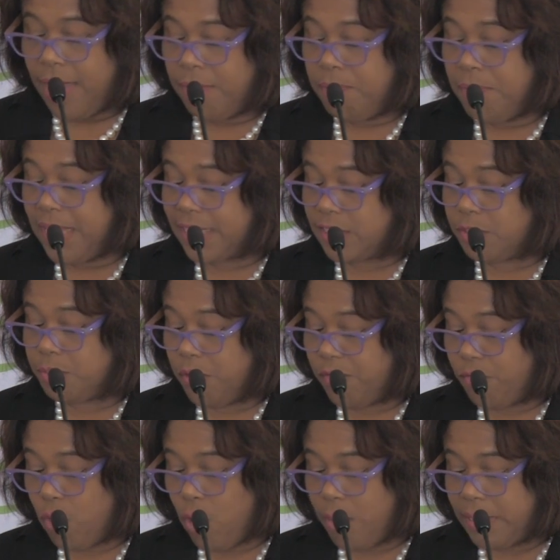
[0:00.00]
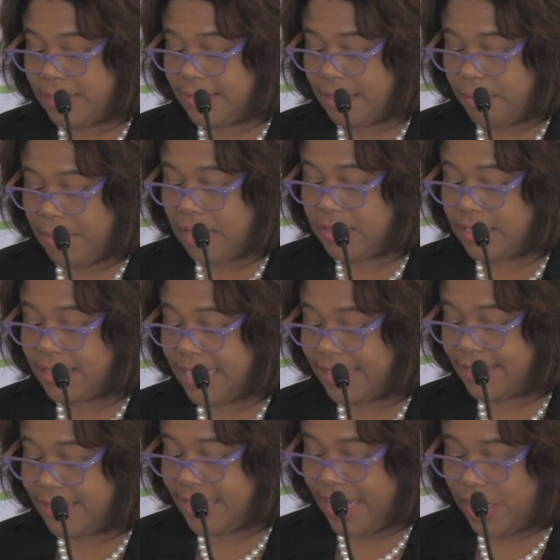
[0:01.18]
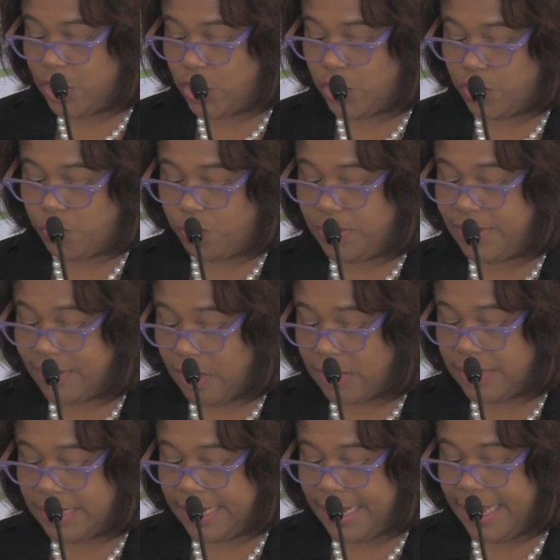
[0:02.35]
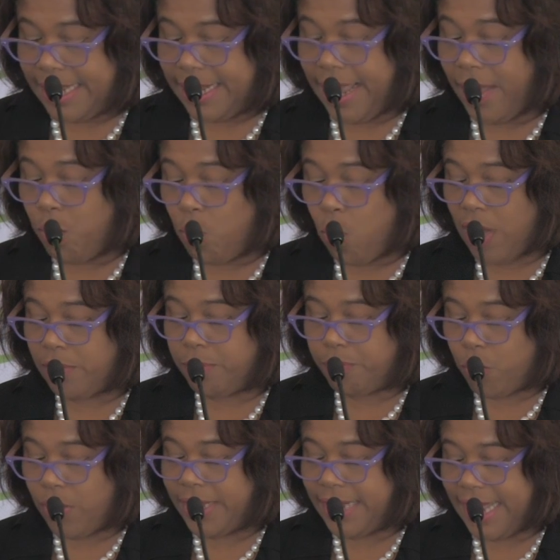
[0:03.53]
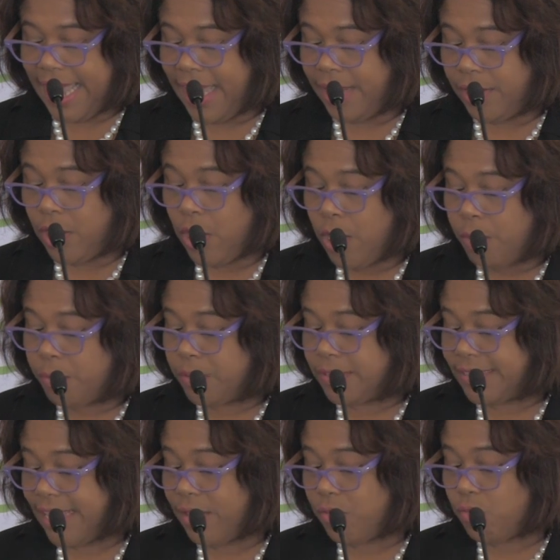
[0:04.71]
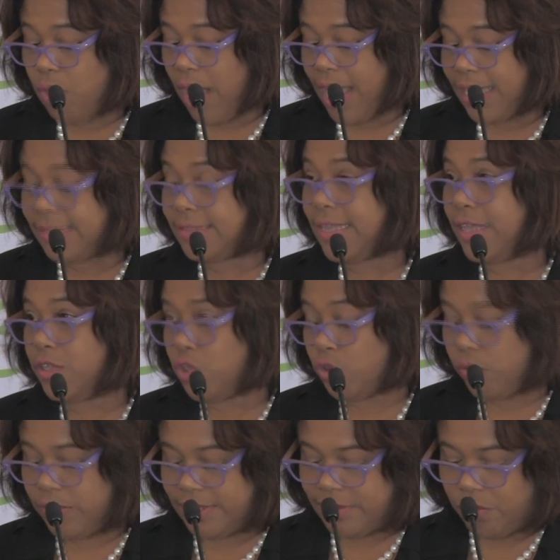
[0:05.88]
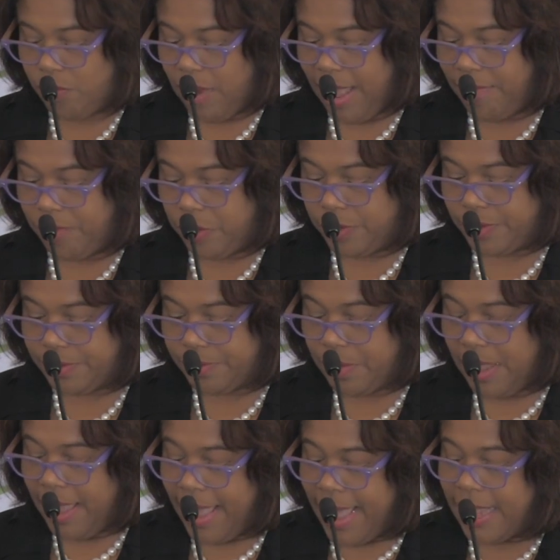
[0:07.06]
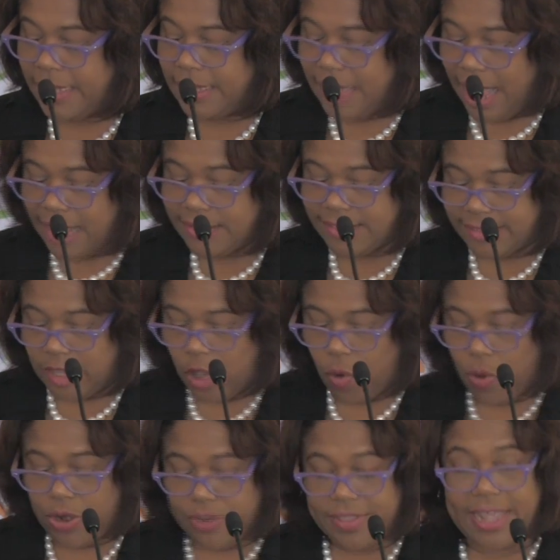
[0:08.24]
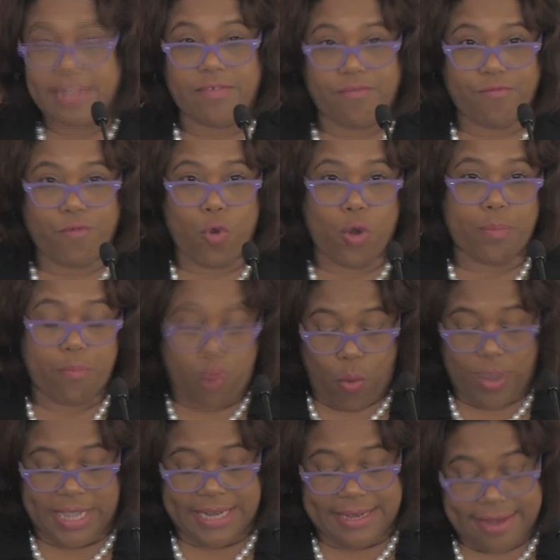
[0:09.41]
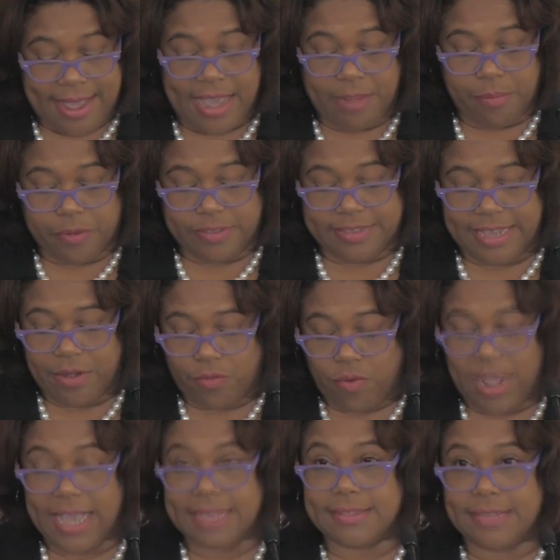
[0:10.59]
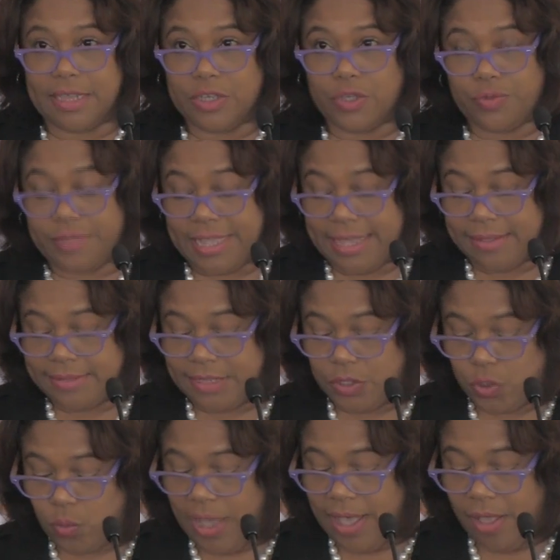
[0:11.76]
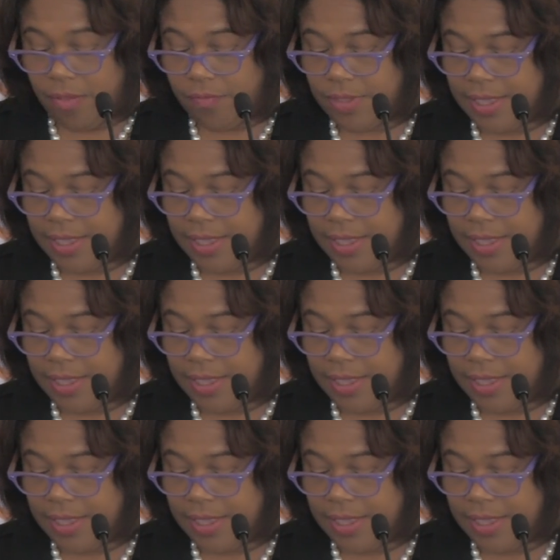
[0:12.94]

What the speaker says: Mixed performance among the destinations resulted in a 1.8% rise in tourist arrivals, a lot slower than the 4.9% rise in 2012.